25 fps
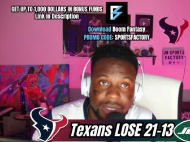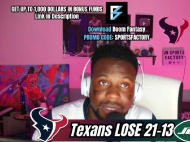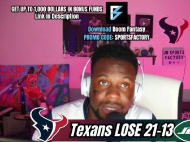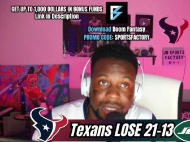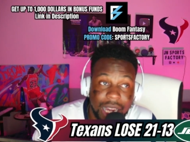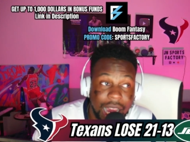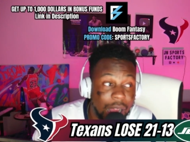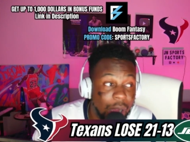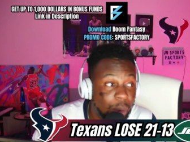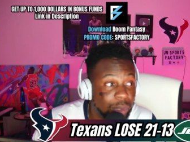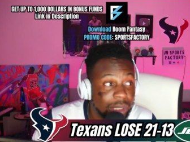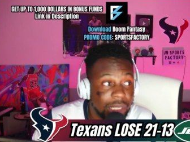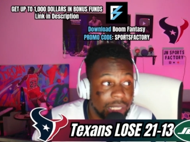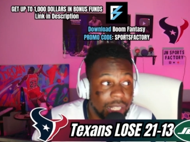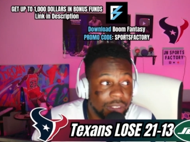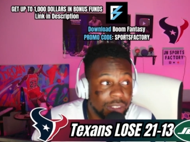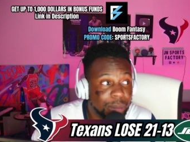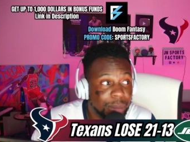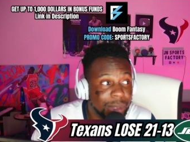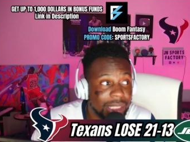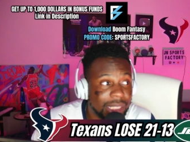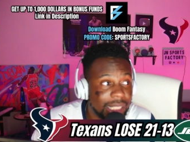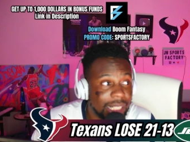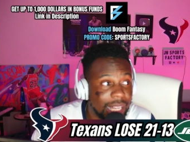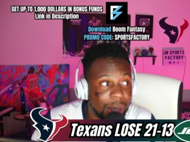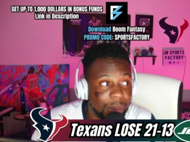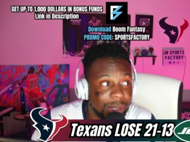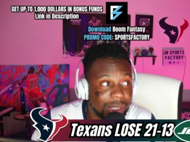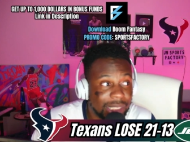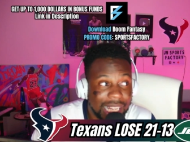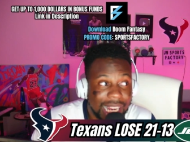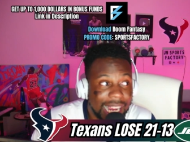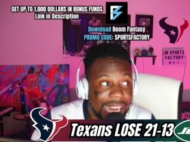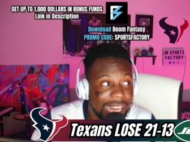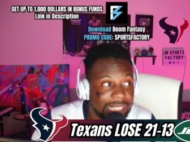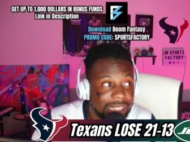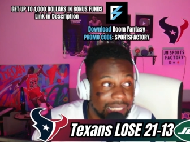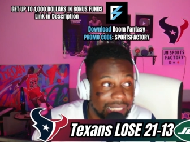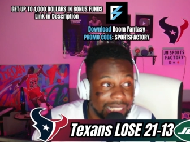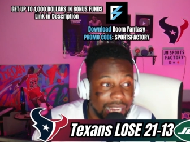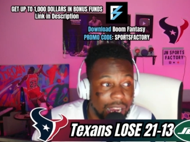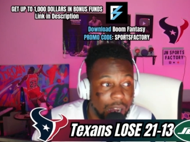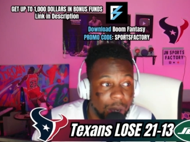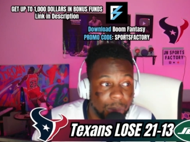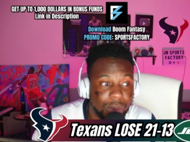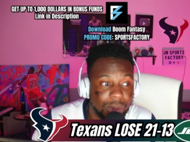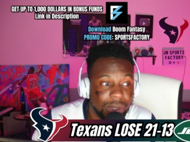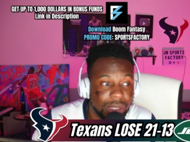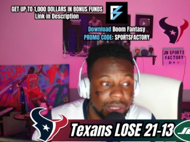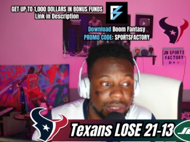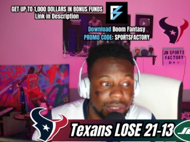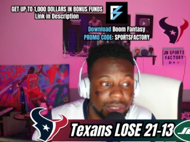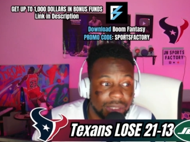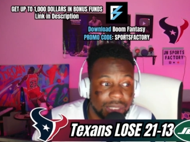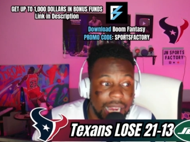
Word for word: I would love to beat the Cowboys. I hate the Cowboys.